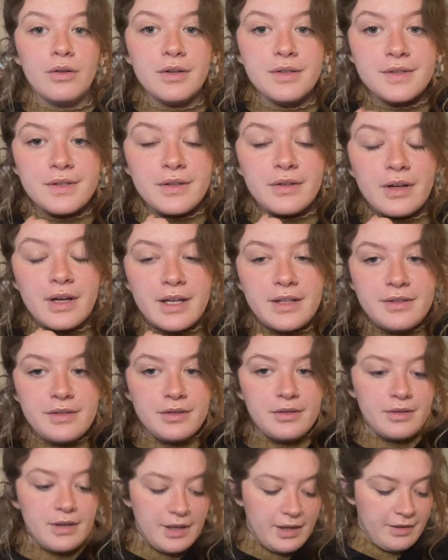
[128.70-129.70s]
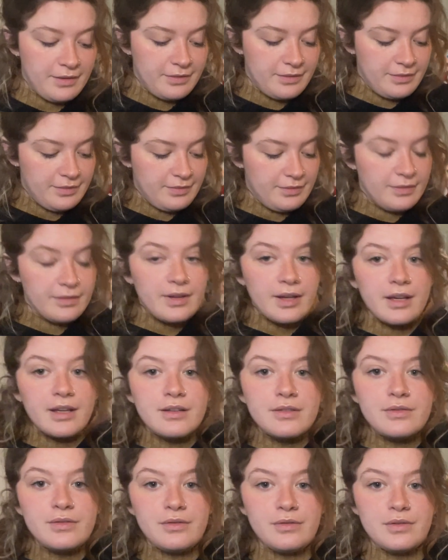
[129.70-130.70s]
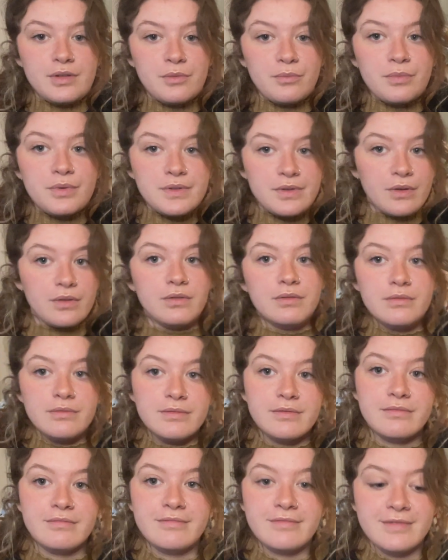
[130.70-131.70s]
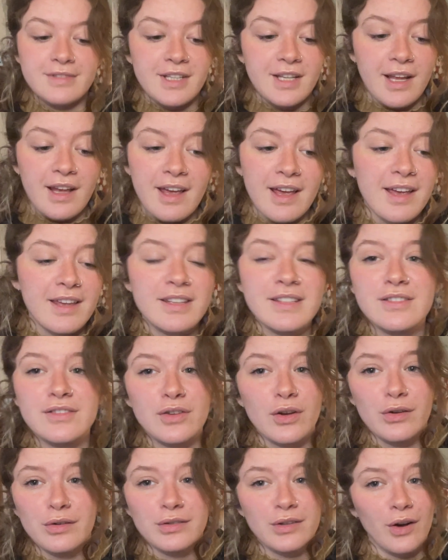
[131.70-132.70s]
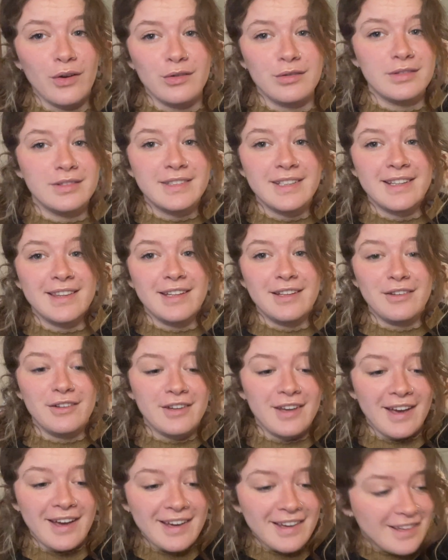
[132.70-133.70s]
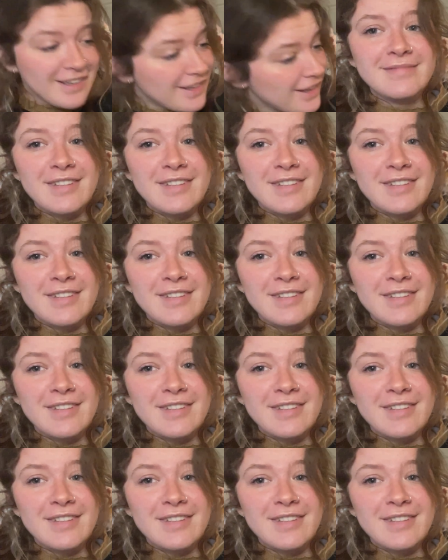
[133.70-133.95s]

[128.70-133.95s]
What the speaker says: also I do have like 2 jumpers on today. It is so cold in the UK.